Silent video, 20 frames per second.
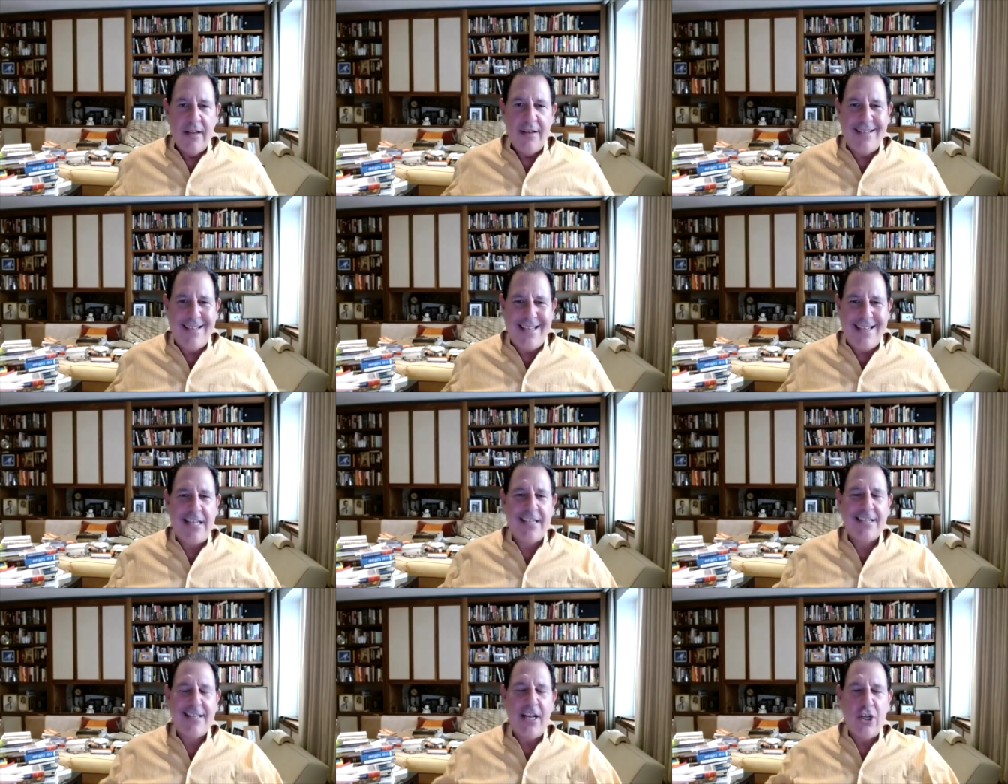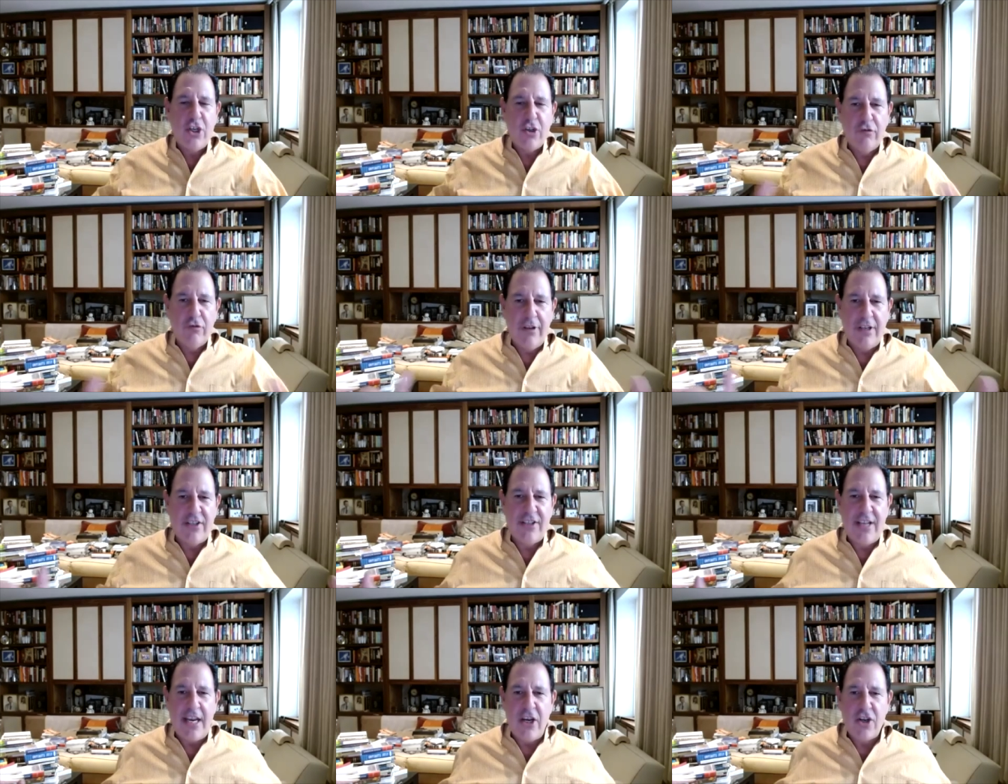
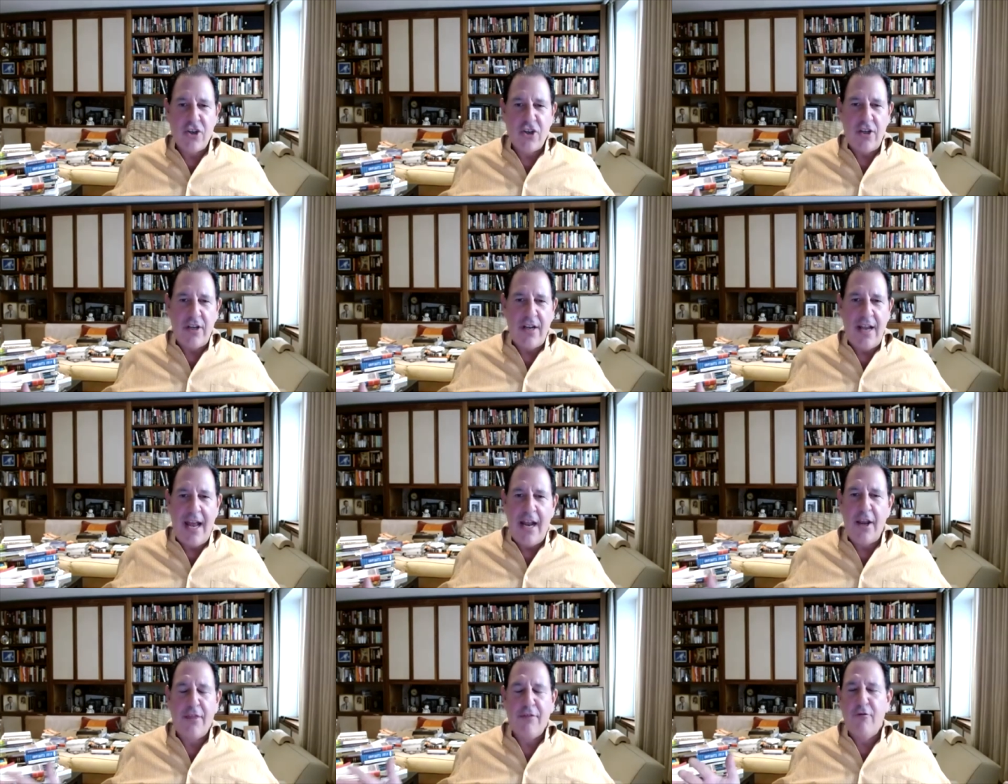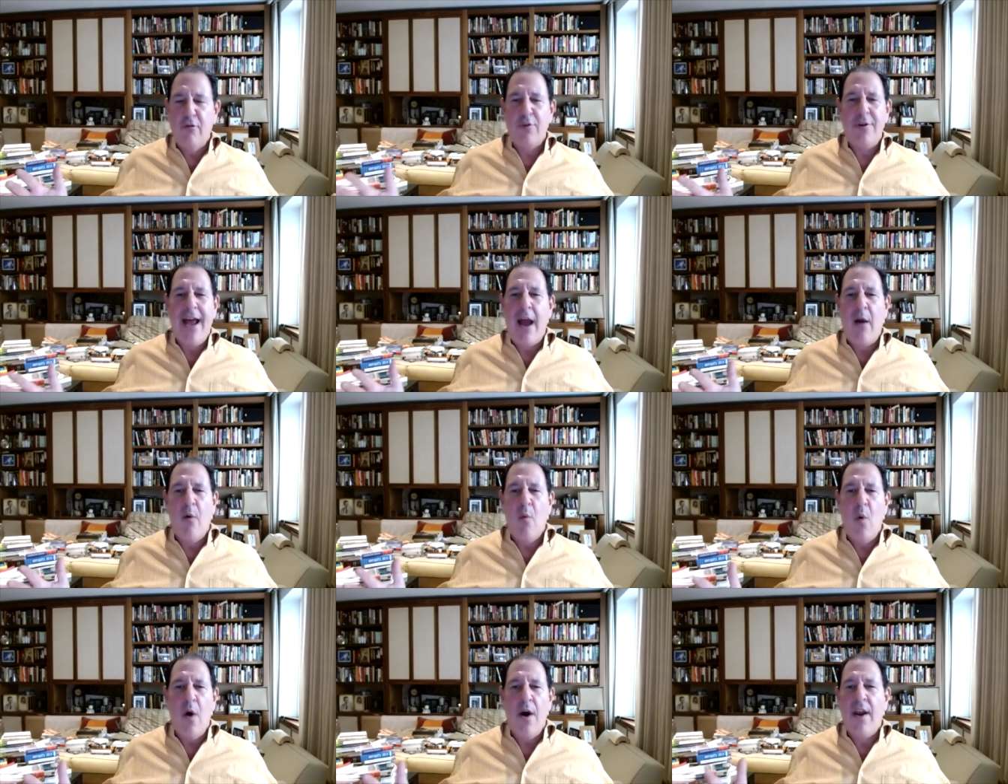decentralization and through
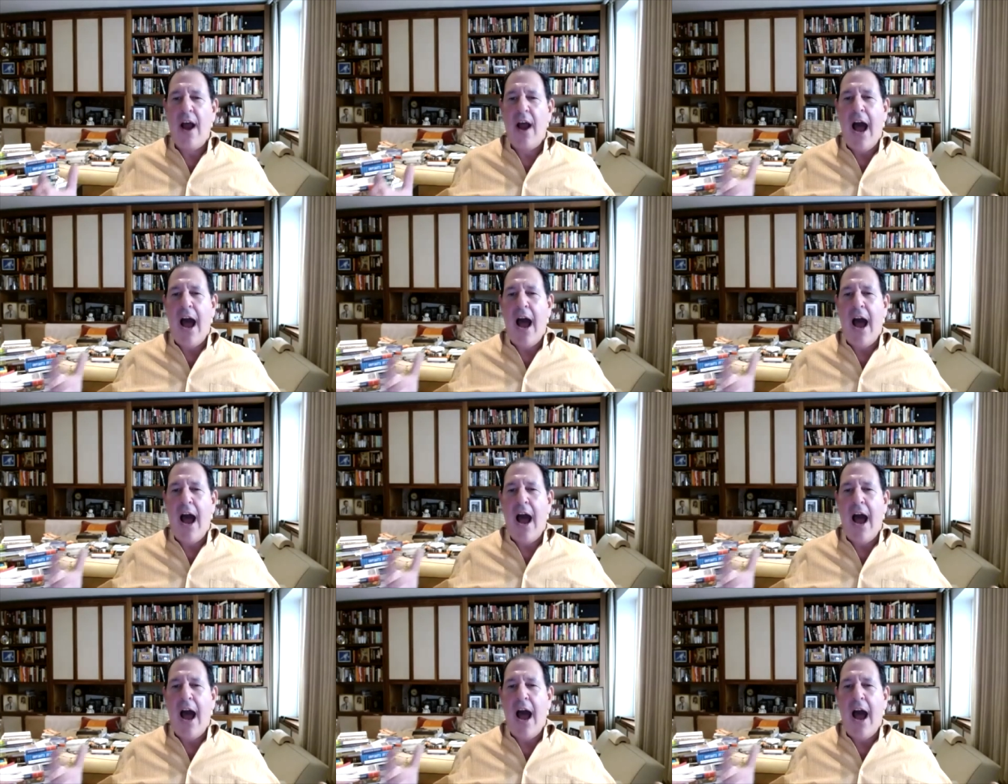not what